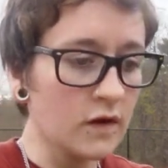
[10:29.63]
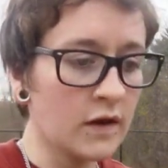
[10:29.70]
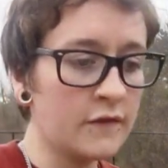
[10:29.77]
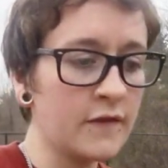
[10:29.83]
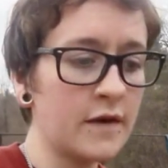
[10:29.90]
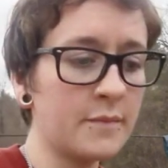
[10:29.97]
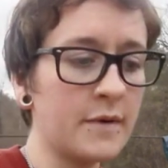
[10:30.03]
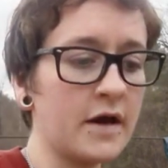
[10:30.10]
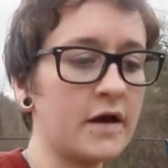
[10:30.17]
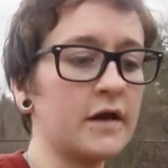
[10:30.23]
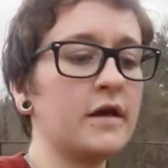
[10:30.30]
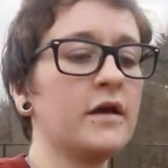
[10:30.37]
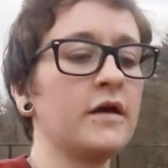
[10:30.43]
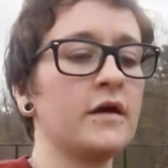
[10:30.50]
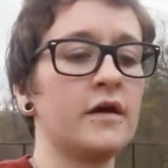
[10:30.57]
And then
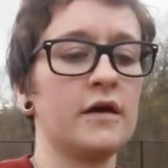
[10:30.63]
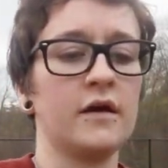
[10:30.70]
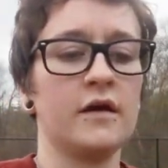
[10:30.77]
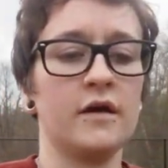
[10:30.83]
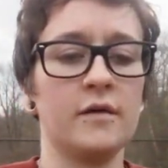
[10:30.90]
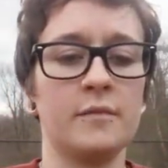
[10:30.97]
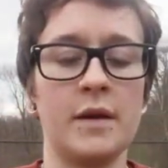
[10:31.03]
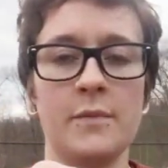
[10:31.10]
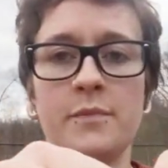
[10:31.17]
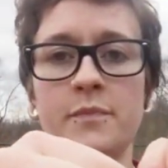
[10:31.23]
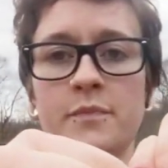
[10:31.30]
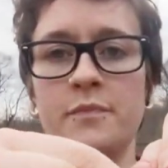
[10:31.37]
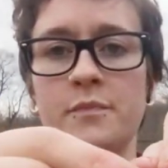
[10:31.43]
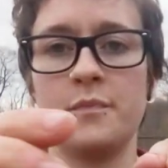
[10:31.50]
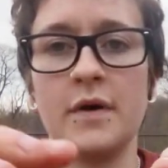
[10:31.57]
my my
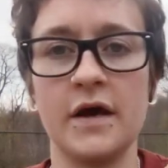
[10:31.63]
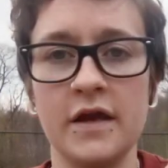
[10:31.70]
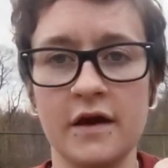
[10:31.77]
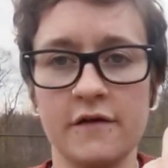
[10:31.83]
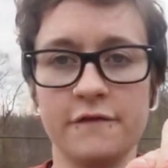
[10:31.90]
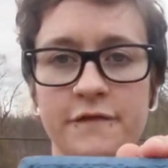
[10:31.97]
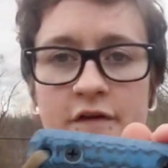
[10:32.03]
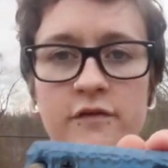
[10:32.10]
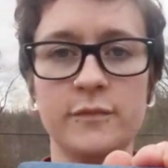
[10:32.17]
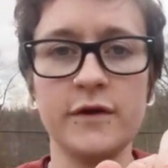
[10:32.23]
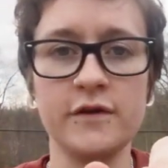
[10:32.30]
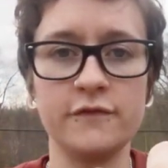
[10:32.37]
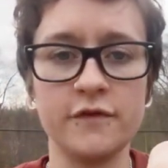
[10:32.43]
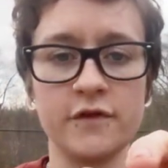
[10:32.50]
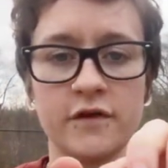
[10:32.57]
my uh, fixed
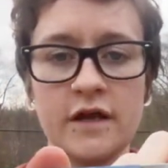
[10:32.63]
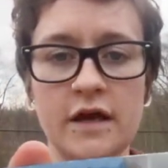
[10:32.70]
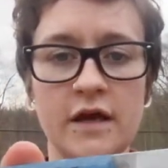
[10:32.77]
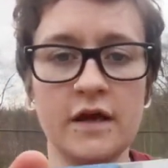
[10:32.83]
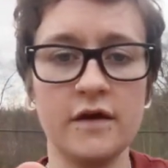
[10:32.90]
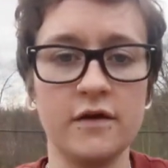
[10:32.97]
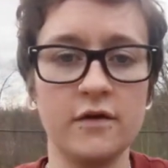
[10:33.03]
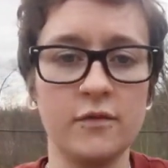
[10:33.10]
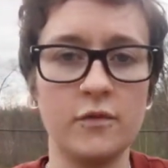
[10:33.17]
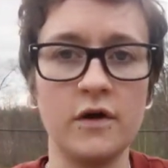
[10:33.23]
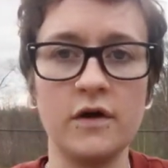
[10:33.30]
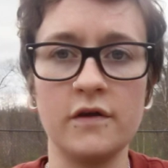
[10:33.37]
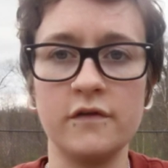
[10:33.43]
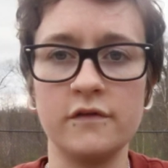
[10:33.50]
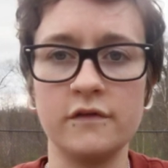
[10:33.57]
blade for the day
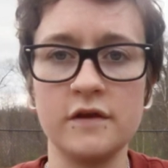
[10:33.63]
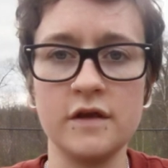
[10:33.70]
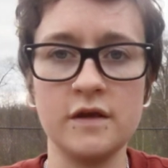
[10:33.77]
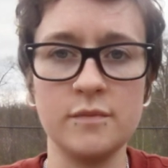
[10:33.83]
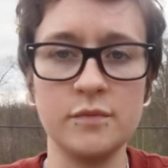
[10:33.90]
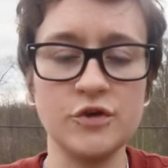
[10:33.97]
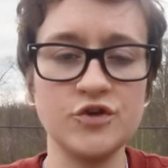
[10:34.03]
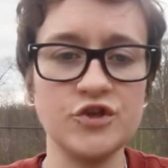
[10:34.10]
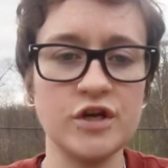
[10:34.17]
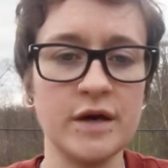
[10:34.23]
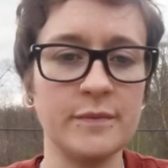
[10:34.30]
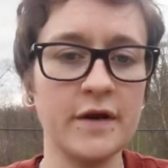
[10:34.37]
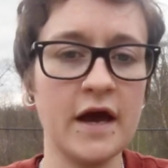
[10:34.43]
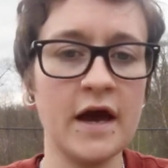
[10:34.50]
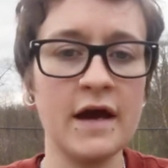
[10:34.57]
was the
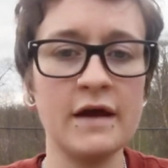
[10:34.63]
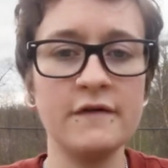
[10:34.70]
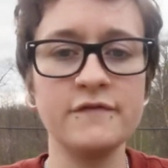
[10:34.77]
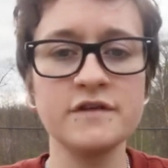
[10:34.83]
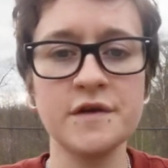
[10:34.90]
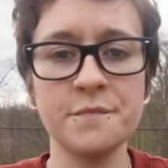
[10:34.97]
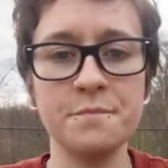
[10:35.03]
BGM knives,